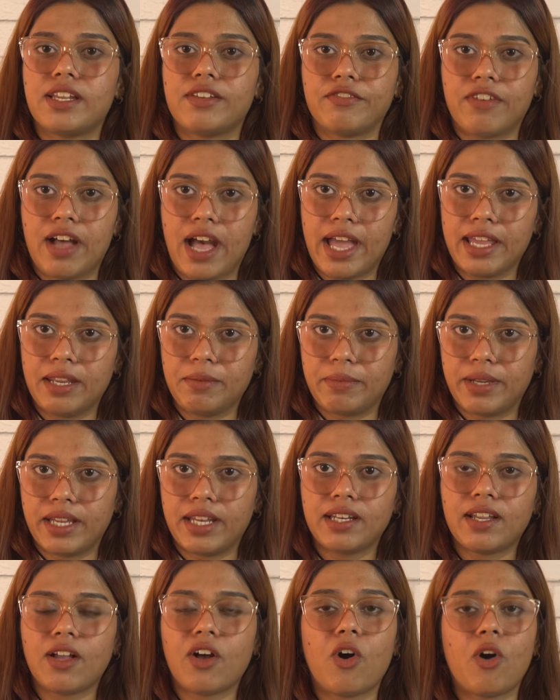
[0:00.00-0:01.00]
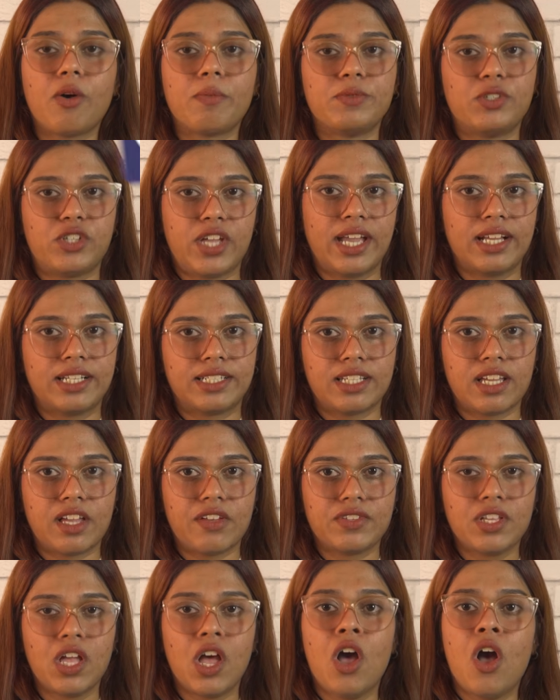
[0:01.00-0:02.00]
environment,
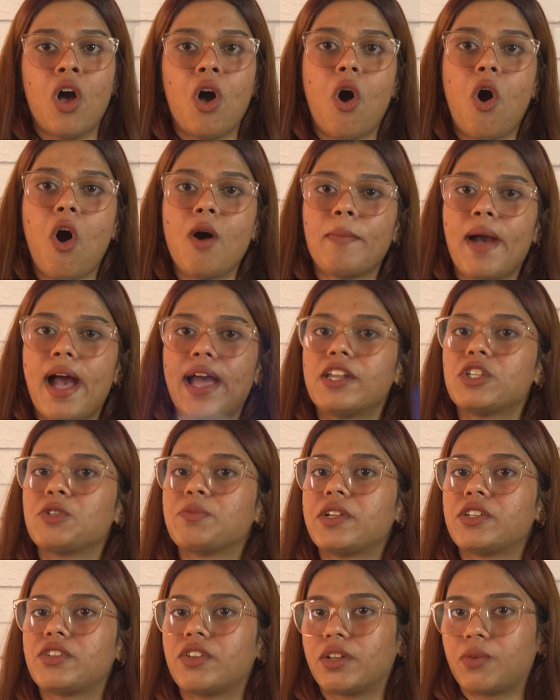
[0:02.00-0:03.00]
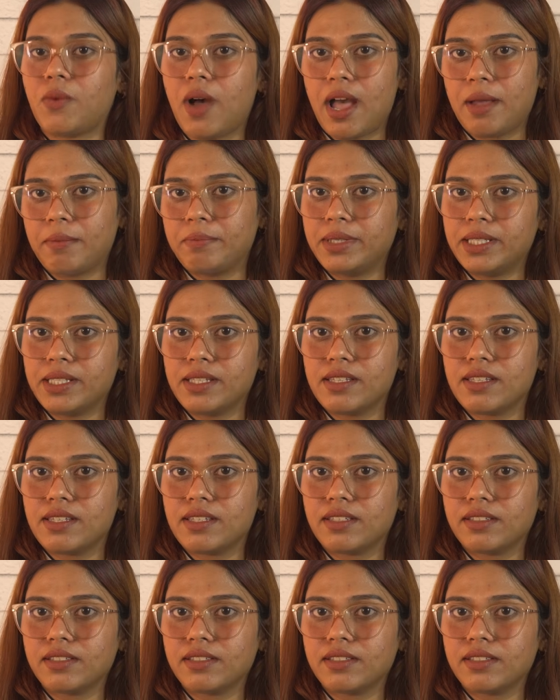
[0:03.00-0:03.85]
objectives, or management requirements.